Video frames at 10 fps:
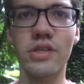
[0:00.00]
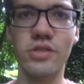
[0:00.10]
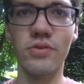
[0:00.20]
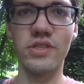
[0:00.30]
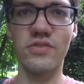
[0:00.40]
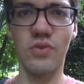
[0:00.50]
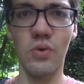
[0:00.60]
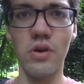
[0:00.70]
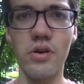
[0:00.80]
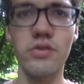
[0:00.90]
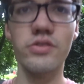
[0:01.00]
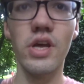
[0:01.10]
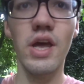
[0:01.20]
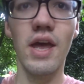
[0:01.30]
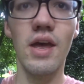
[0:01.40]
to us foreigners,
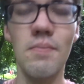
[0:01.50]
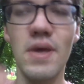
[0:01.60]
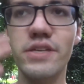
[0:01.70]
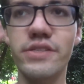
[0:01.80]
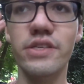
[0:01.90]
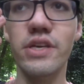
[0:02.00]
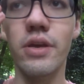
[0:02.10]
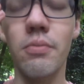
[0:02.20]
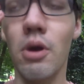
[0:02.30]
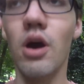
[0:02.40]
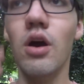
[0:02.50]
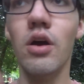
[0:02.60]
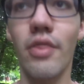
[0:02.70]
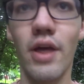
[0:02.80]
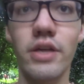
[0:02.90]
it may seem
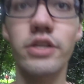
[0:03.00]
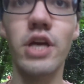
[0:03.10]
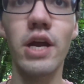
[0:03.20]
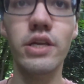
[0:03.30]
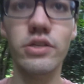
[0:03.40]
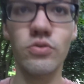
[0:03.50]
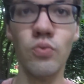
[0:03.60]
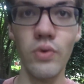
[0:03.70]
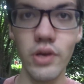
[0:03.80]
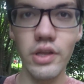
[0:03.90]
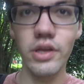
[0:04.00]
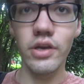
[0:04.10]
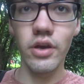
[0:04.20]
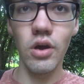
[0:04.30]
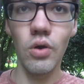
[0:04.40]
that Chinese really
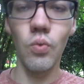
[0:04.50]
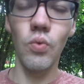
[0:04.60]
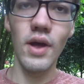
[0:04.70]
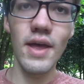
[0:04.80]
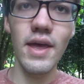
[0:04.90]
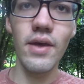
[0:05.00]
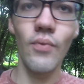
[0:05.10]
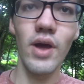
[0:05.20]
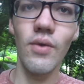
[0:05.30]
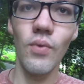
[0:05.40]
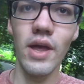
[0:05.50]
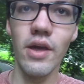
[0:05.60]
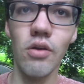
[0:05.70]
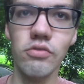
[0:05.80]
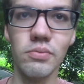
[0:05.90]
go way, way, way
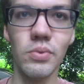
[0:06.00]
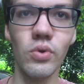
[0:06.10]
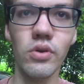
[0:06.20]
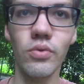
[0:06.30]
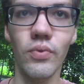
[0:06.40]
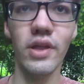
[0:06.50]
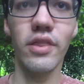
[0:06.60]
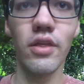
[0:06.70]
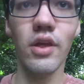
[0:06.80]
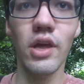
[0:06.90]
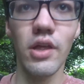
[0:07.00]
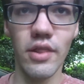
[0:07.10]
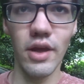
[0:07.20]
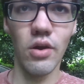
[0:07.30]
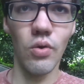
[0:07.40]
overboard with
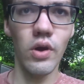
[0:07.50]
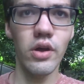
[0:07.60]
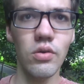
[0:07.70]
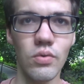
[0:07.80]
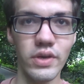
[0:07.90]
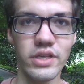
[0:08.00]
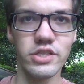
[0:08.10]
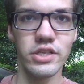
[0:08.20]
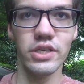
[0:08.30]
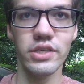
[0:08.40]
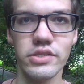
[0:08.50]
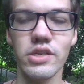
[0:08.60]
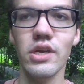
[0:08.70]
their oil, which is